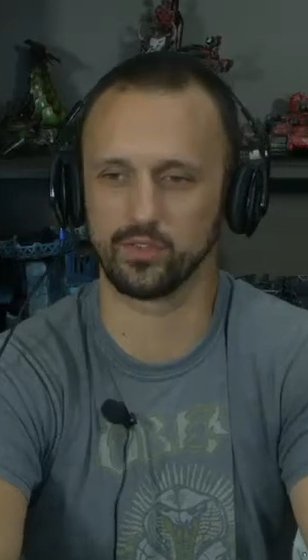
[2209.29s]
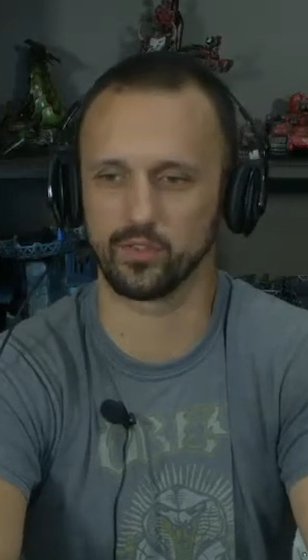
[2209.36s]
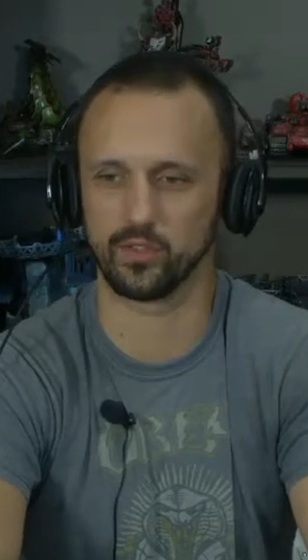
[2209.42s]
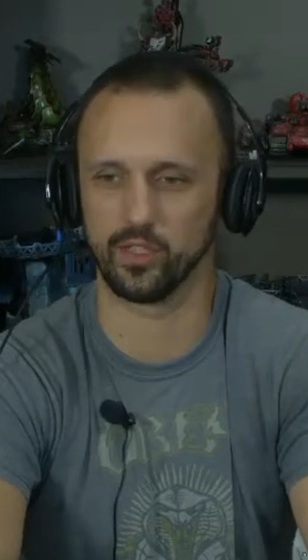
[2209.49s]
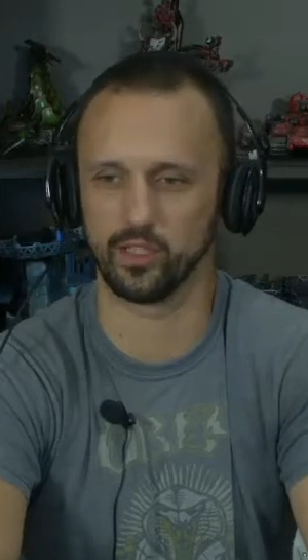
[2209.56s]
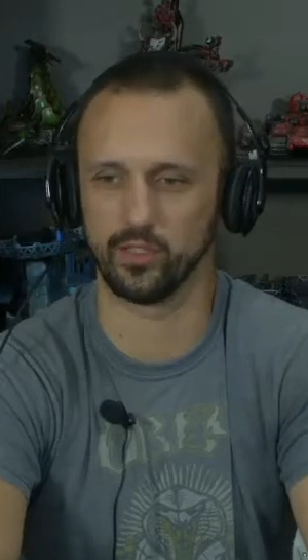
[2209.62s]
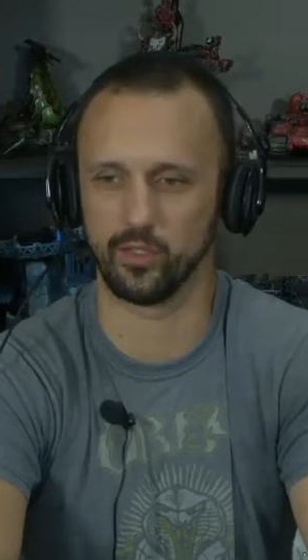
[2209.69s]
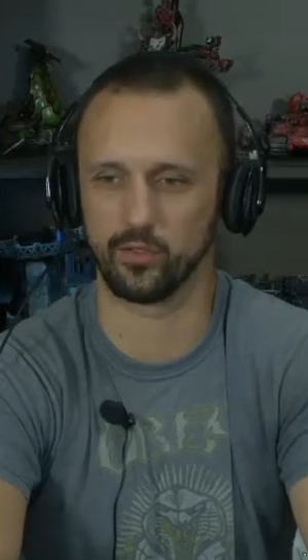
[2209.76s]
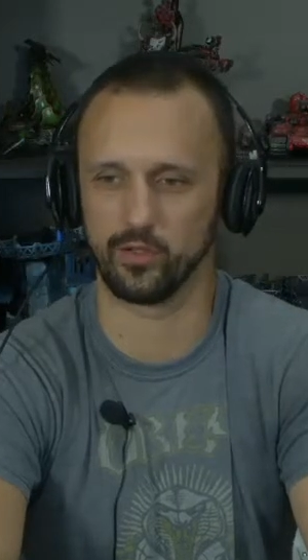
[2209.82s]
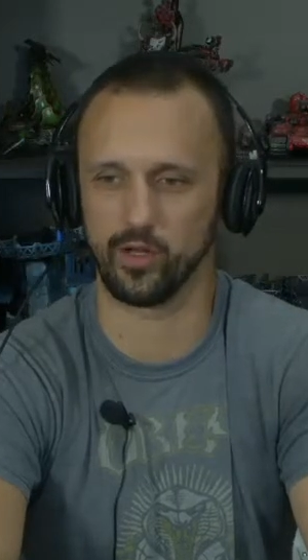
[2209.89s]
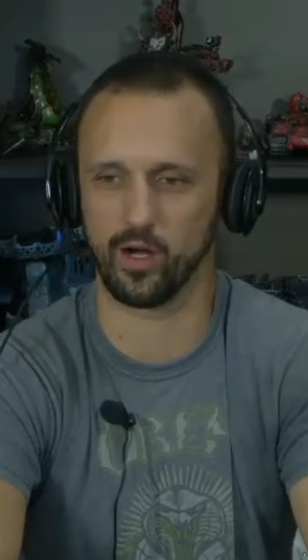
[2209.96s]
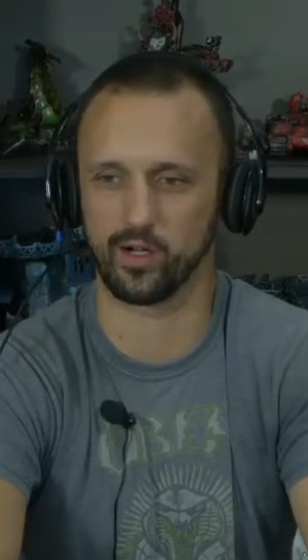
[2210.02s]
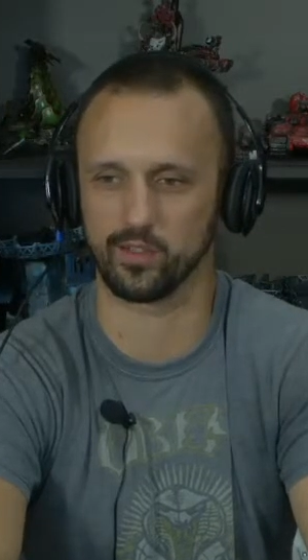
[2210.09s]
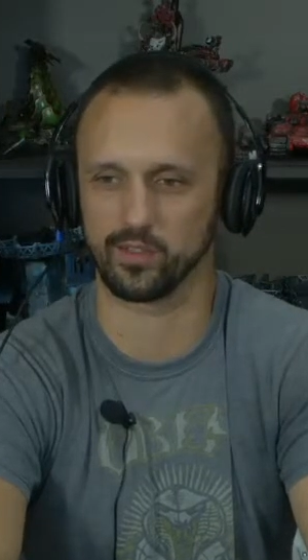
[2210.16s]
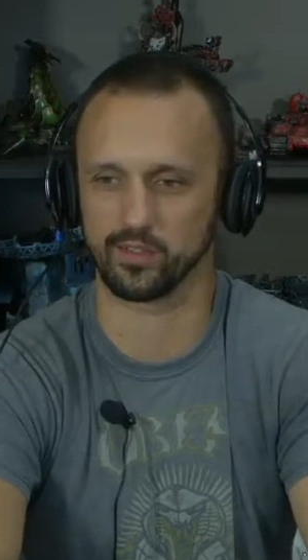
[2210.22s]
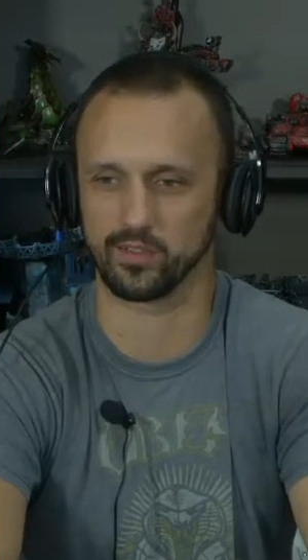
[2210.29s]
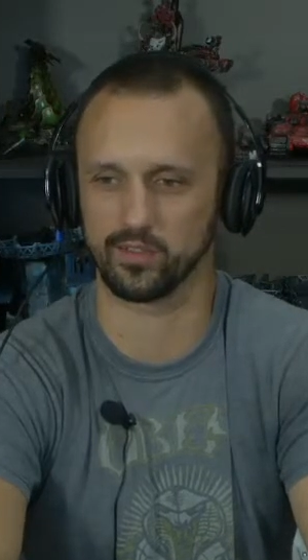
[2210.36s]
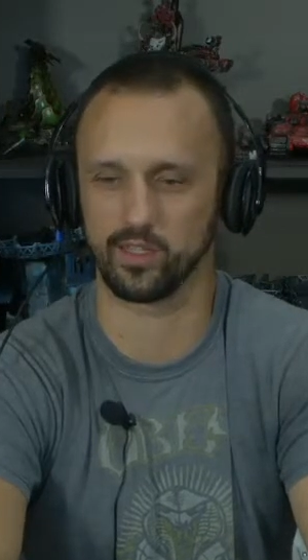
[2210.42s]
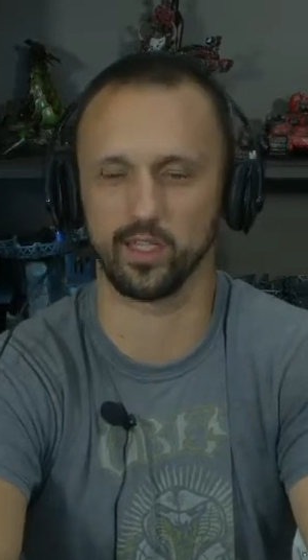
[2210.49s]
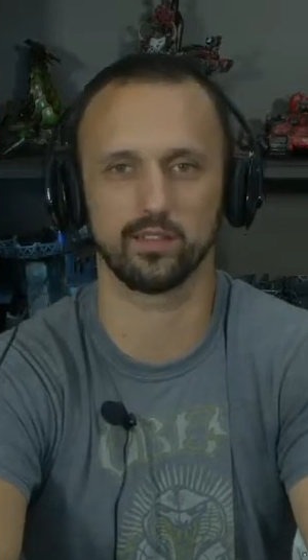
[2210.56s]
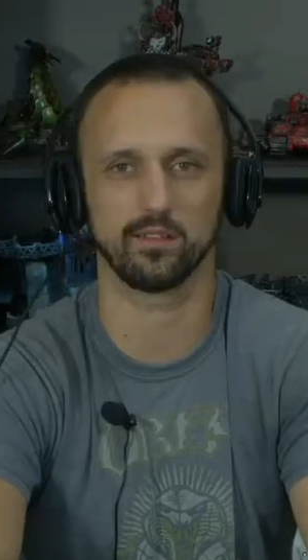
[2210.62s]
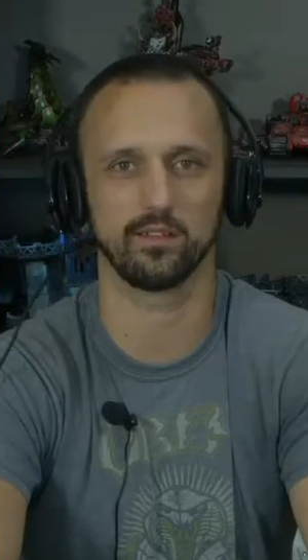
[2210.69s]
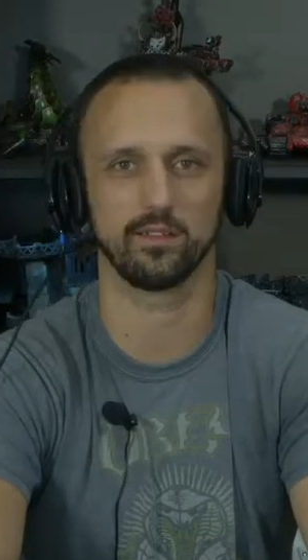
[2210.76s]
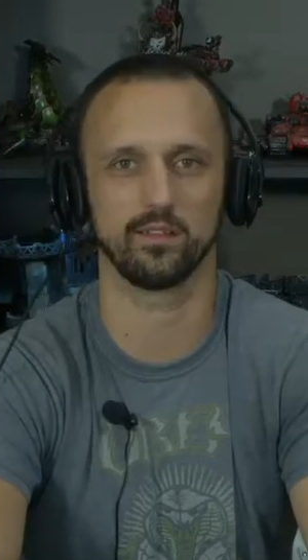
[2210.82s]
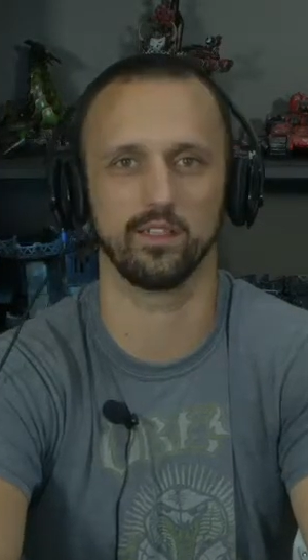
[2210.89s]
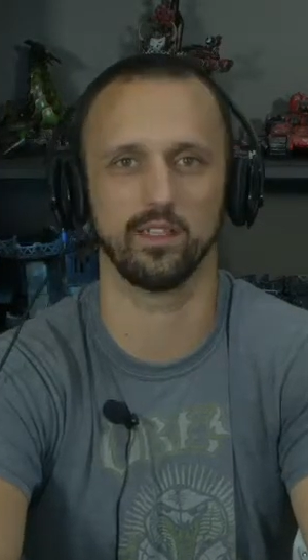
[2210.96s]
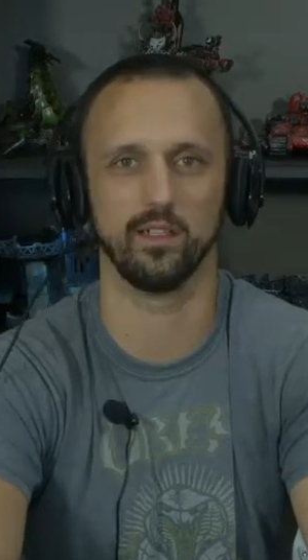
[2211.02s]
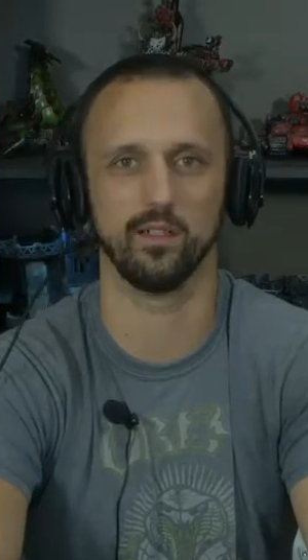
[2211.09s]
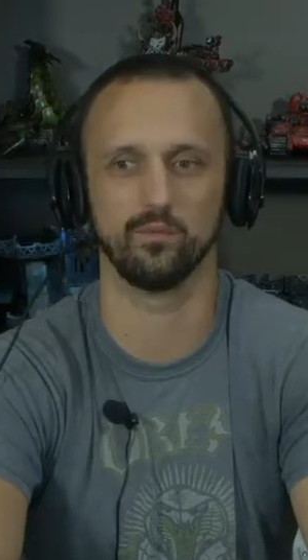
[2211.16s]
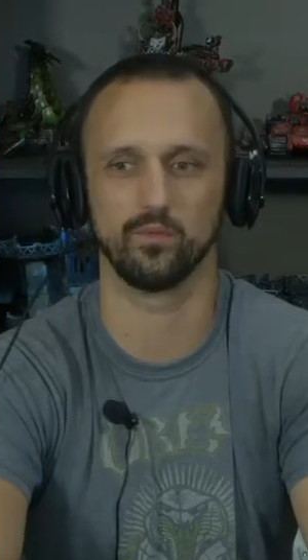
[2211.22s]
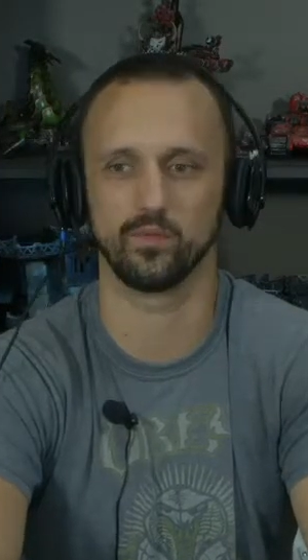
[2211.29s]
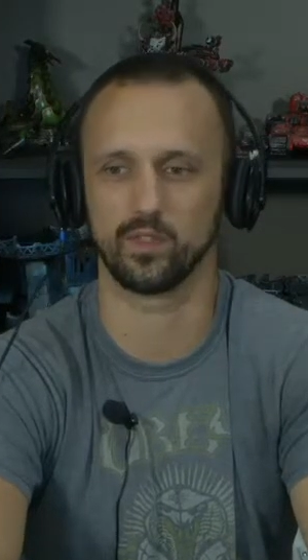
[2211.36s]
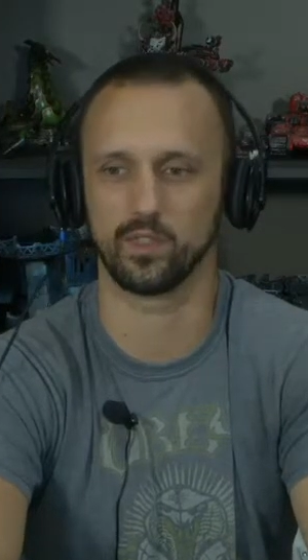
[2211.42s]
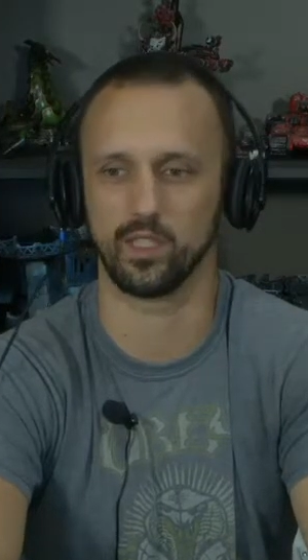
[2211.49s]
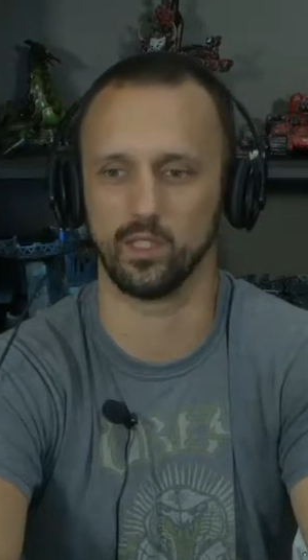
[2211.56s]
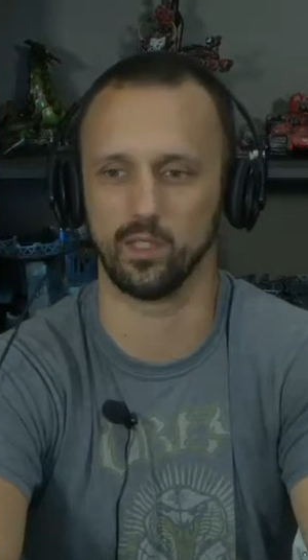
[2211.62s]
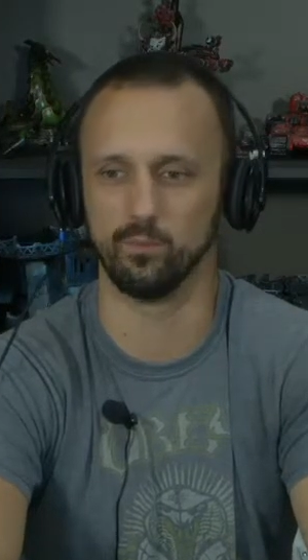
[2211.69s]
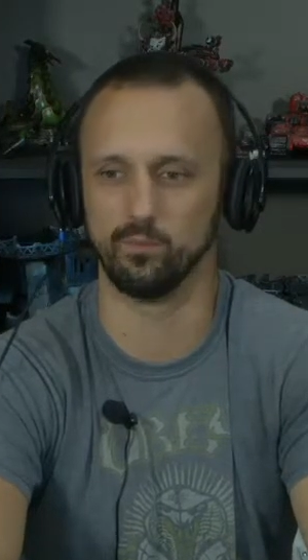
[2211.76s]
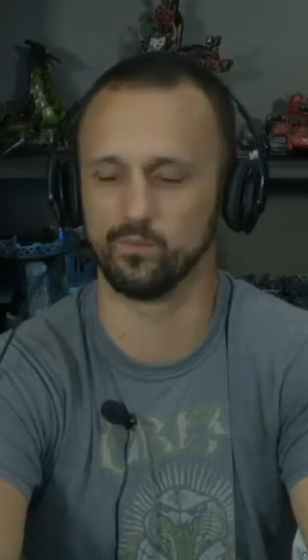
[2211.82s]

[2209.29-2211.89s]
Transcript: so that another dog doesn't kill him.